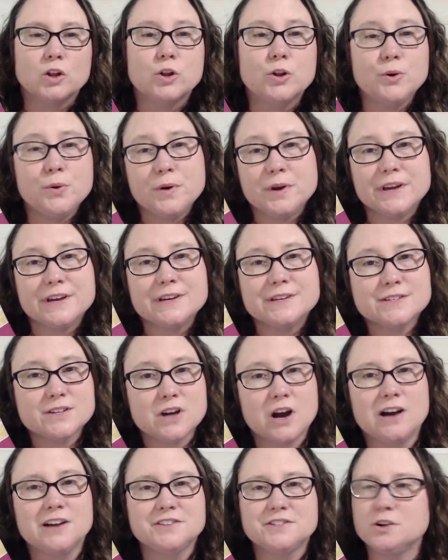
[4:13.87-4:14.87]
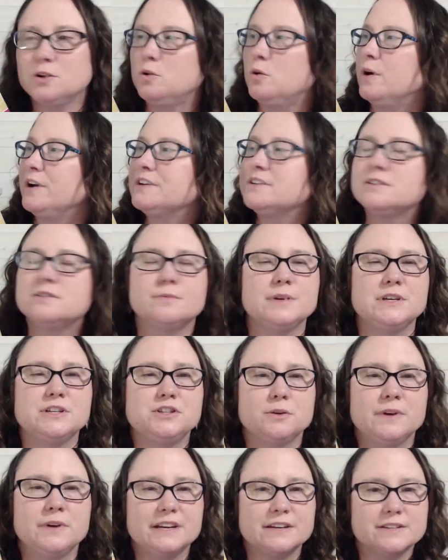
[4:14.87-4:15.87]
Luke is also going to be
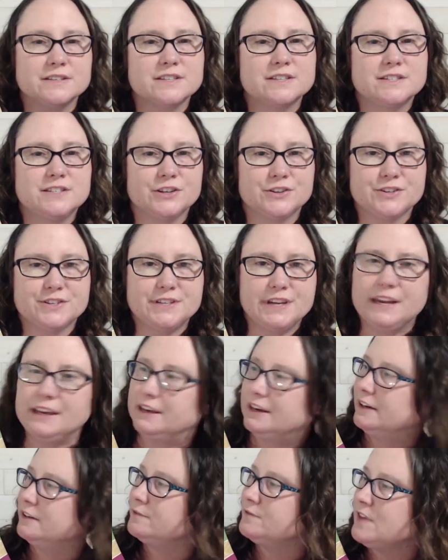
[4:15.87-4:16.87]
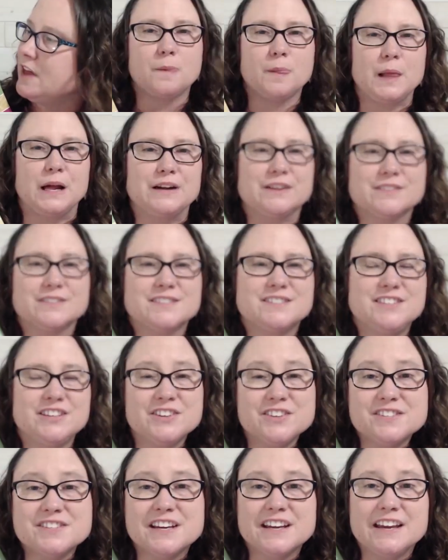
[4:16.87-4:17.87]
doing Still Singing. Still
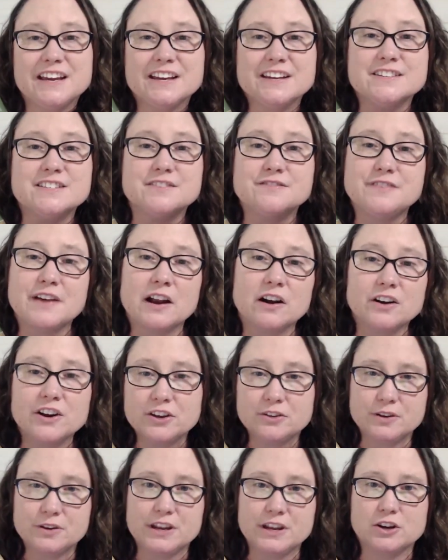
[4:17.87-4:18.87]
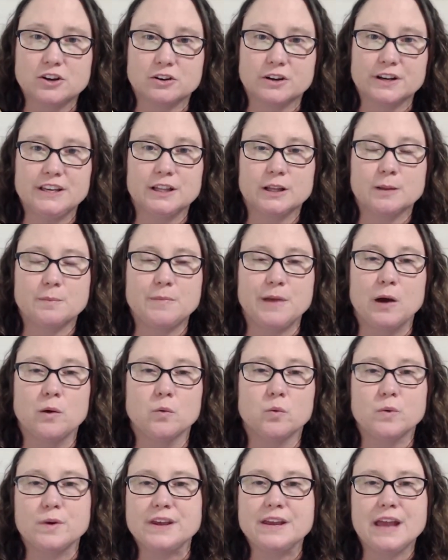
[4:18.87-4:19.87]
Singing is a very unique curriculum that
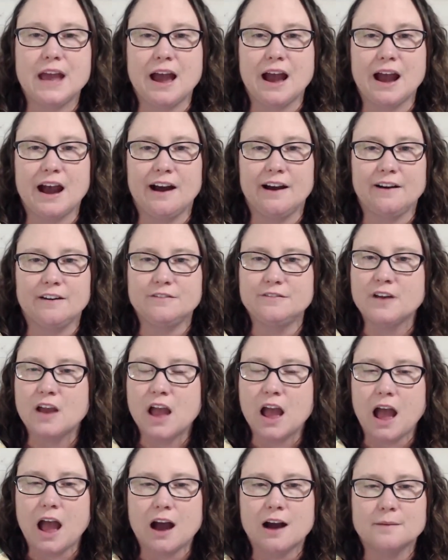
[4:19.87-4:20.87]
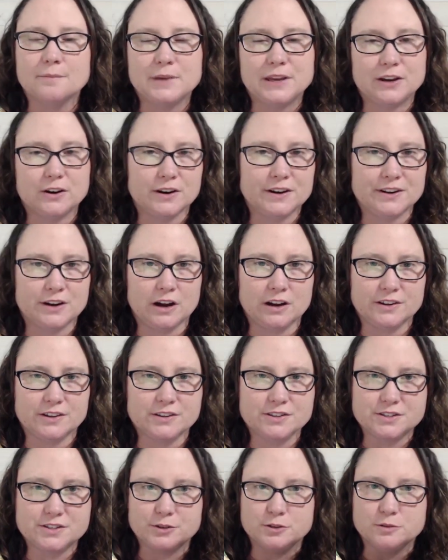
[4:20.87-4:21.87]
we have here at Not
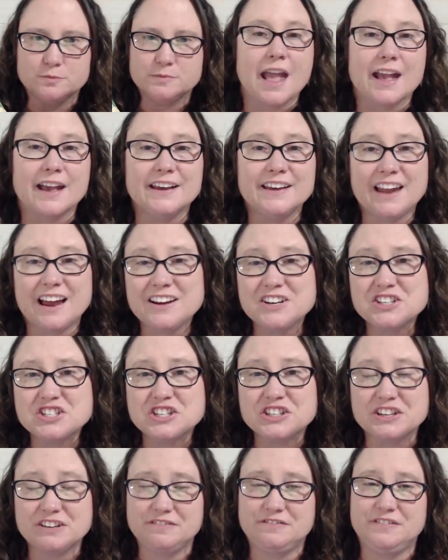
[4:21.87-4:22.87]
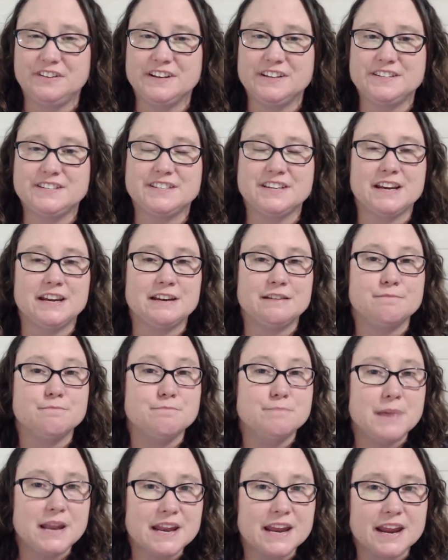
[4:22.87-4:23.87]
Consumed. It actually fits in
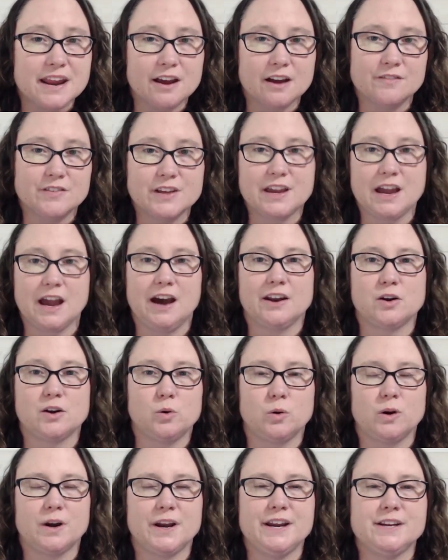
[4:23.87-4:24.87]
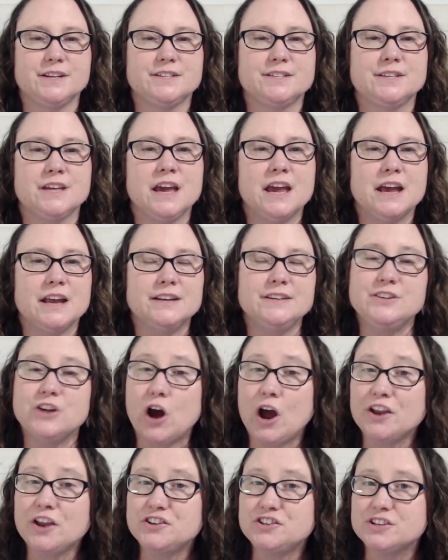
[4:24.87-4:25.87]
many of the categories,
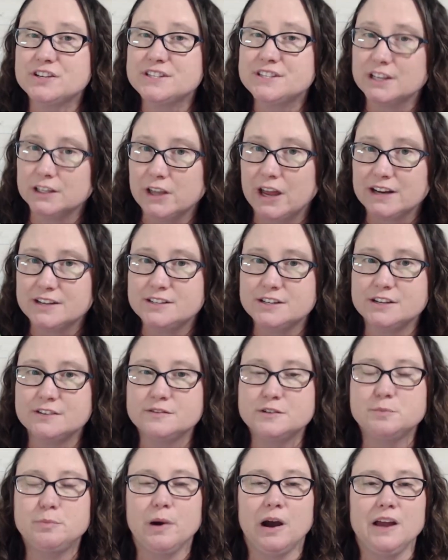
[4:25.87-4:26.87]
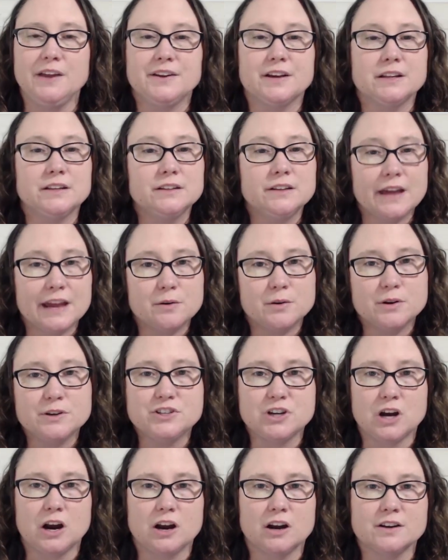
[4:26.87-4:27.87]
not just electives, but language
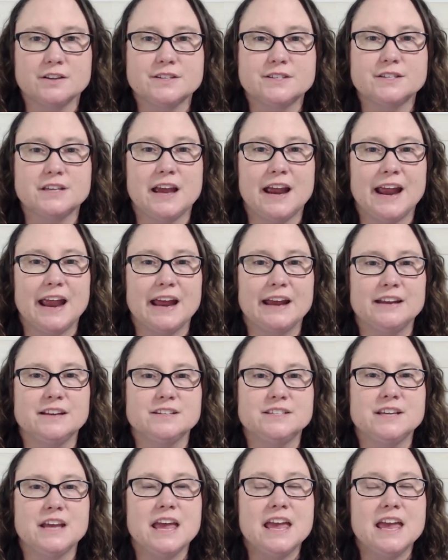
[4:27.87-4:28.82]
arts and